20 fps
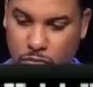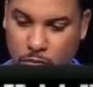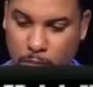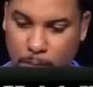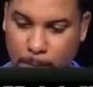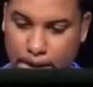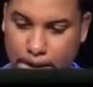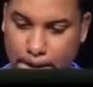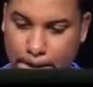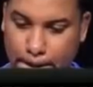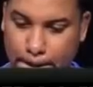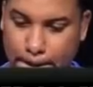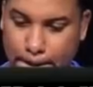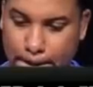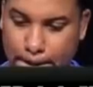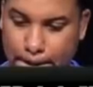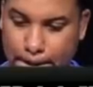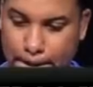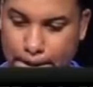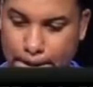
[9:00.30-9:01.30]

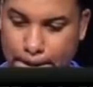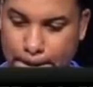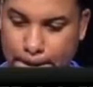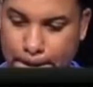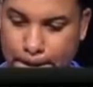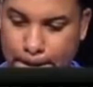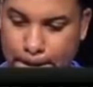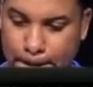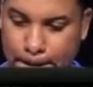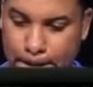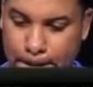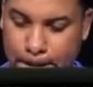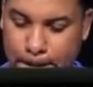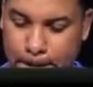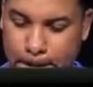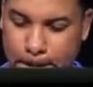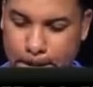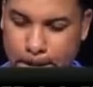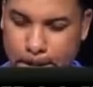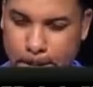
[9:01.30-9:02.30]

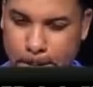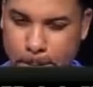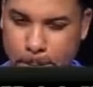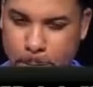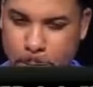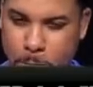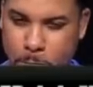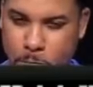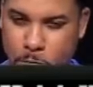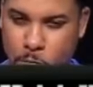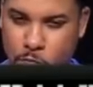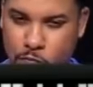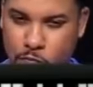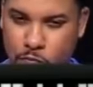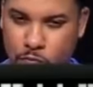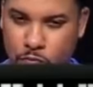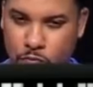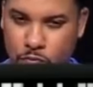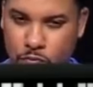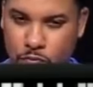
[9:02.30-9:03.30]

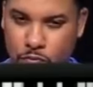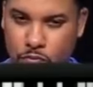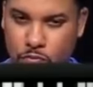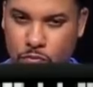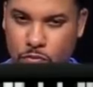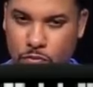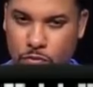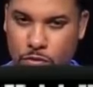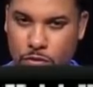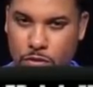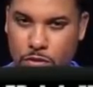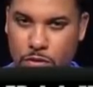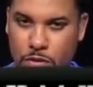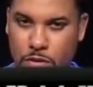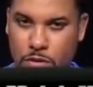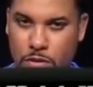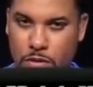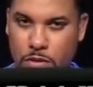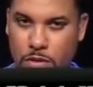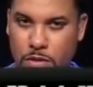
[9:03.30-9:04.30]

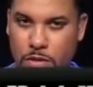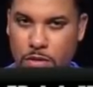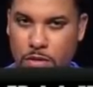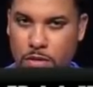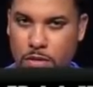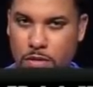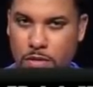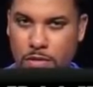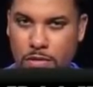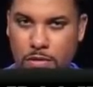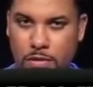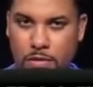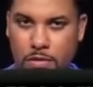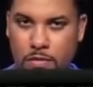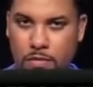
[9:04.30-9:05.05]
No words are spoken by the person on screen.